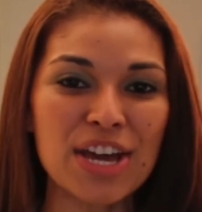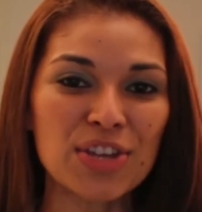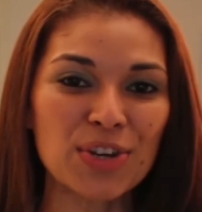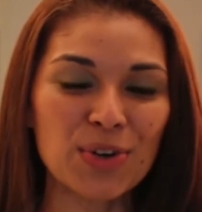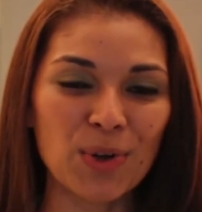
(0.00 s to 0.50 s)

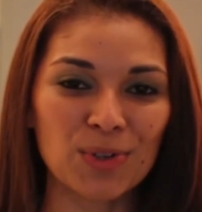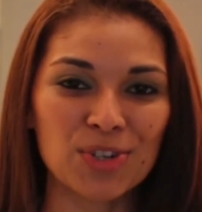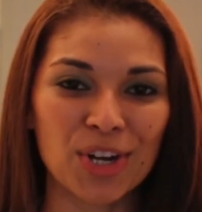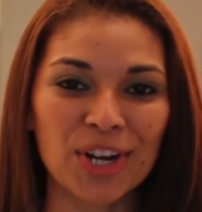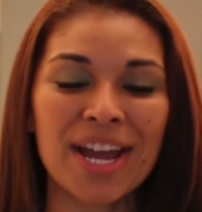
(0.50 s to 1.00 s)
the
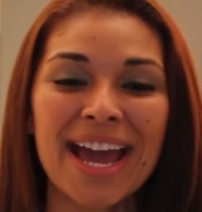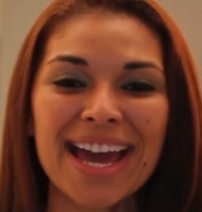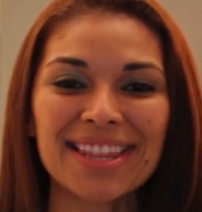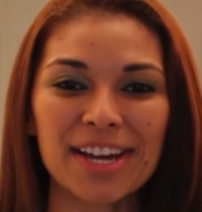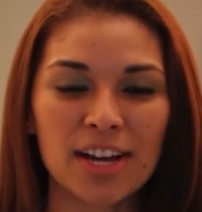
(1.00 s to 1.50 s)
culture,
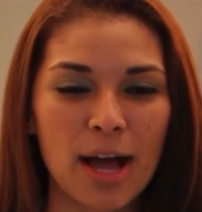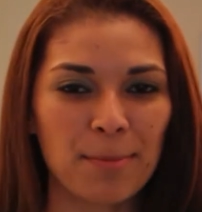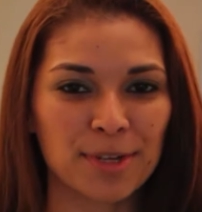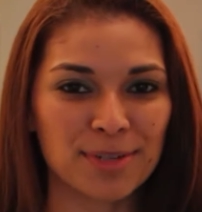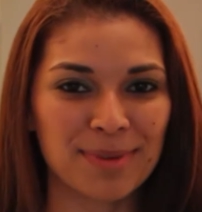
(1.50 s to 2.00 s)
and the
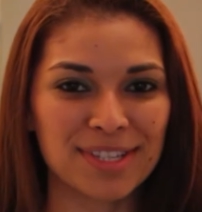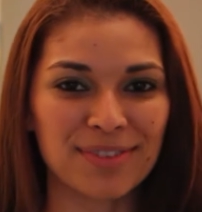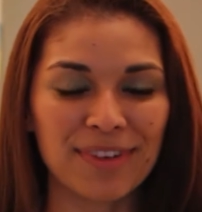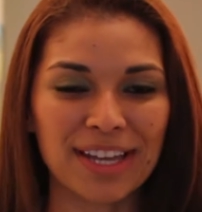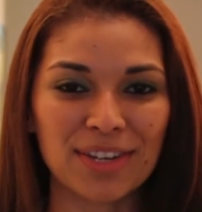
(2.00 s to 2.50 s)
accomplishments
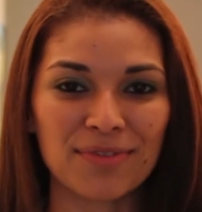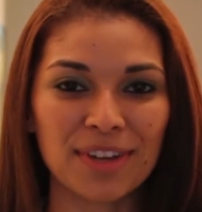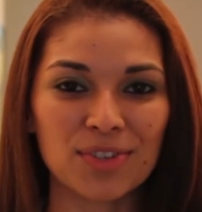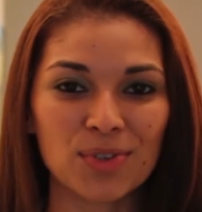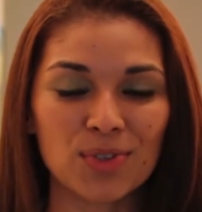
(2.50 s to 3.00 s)
of
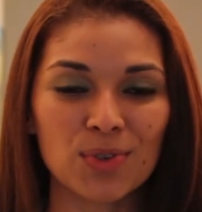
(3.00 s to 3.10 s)
individuals